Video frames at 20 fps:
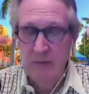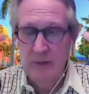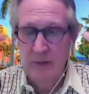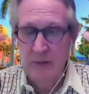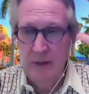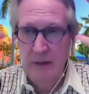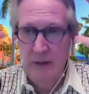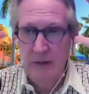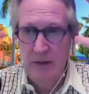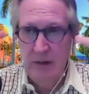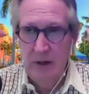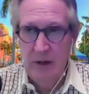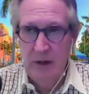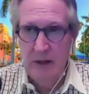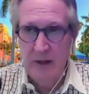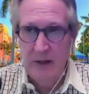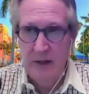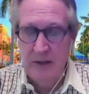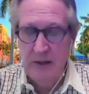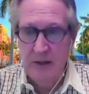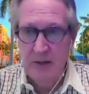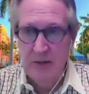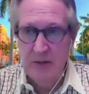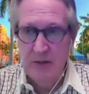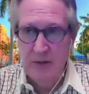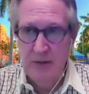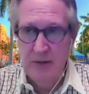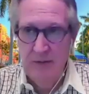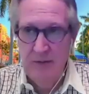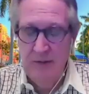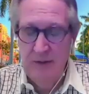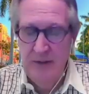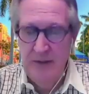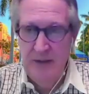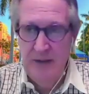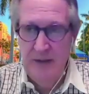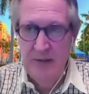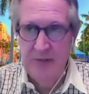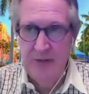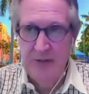the architecture of the
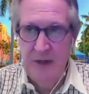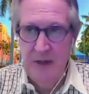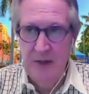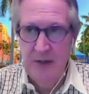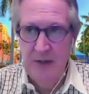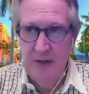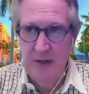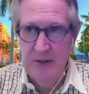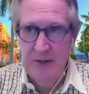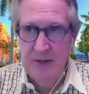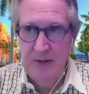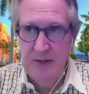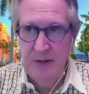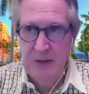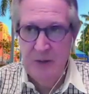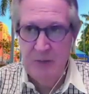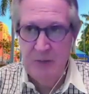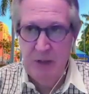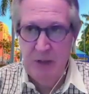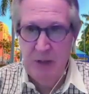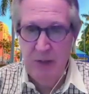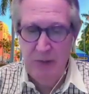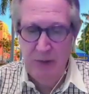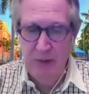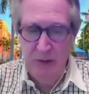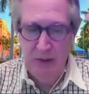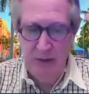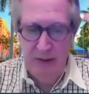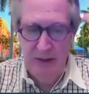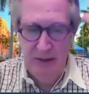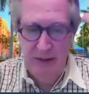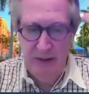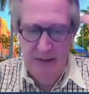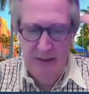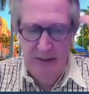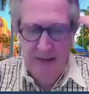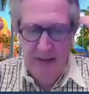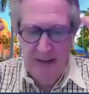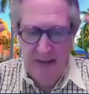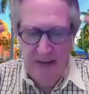healthcare industry, it's primarily
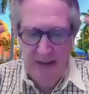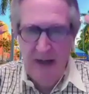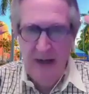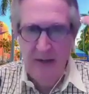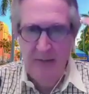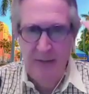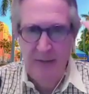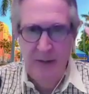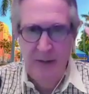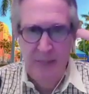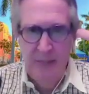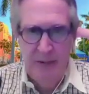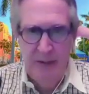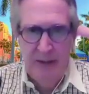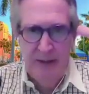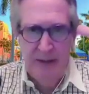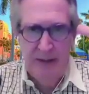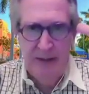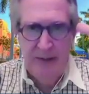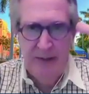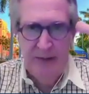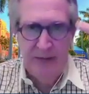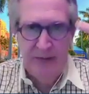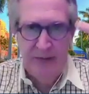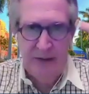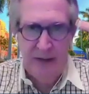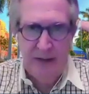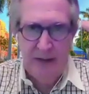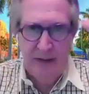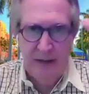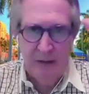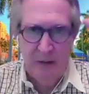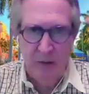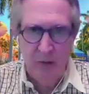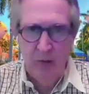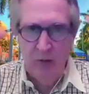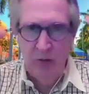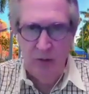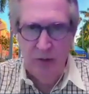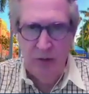a lot of independents and
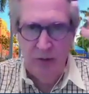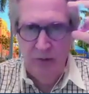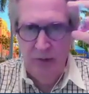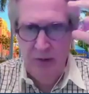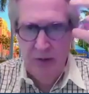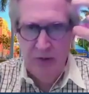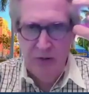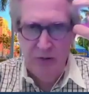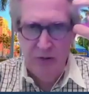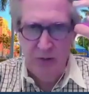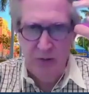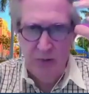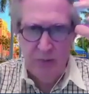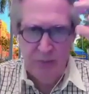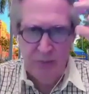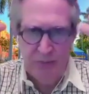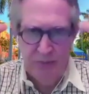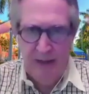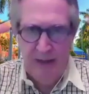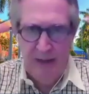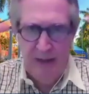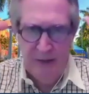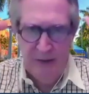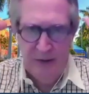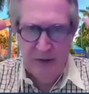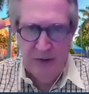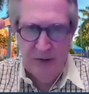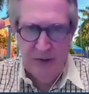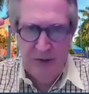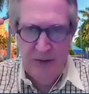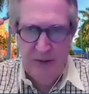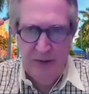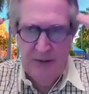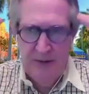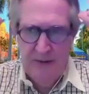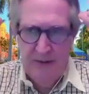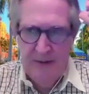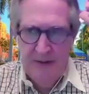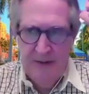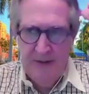local and regional providers.
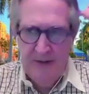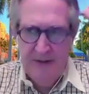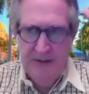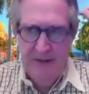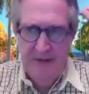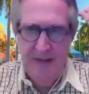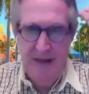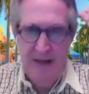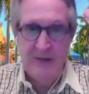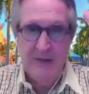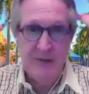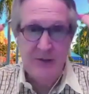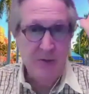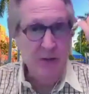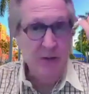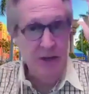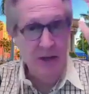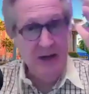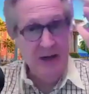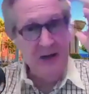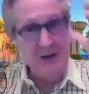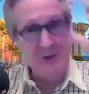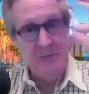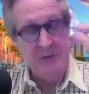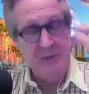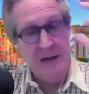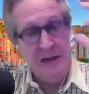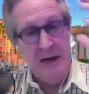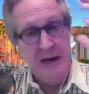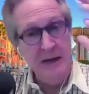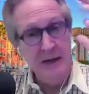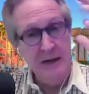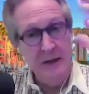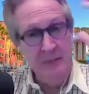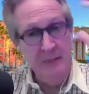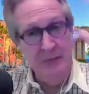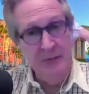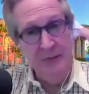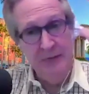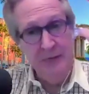Uh, that's the way the hospitality
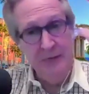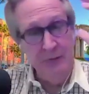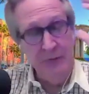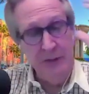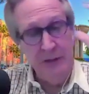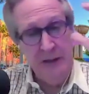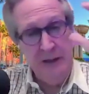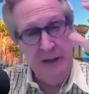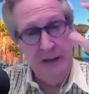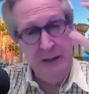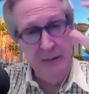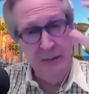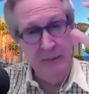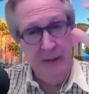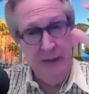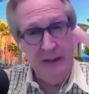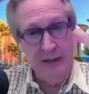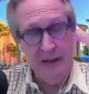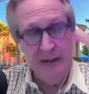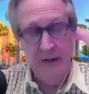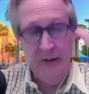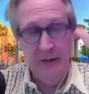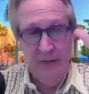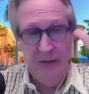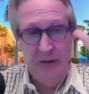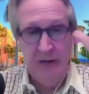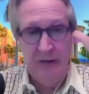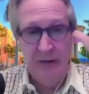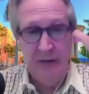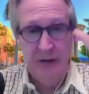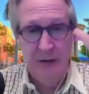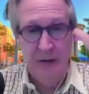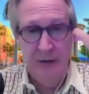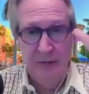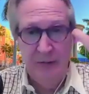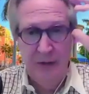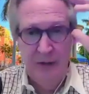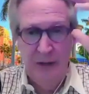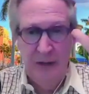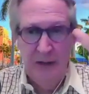business began back in the 60s.
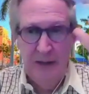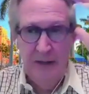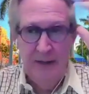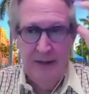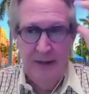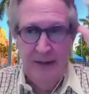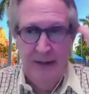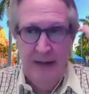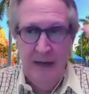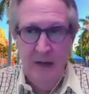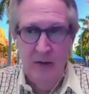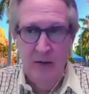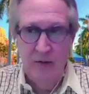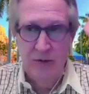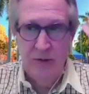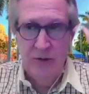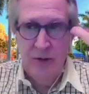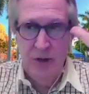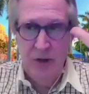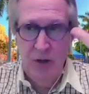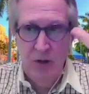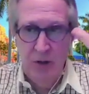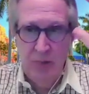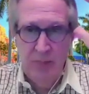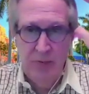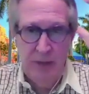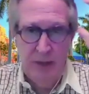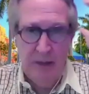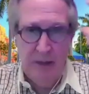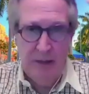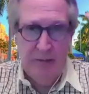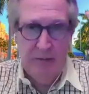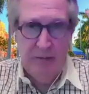And now, as you know, there are probably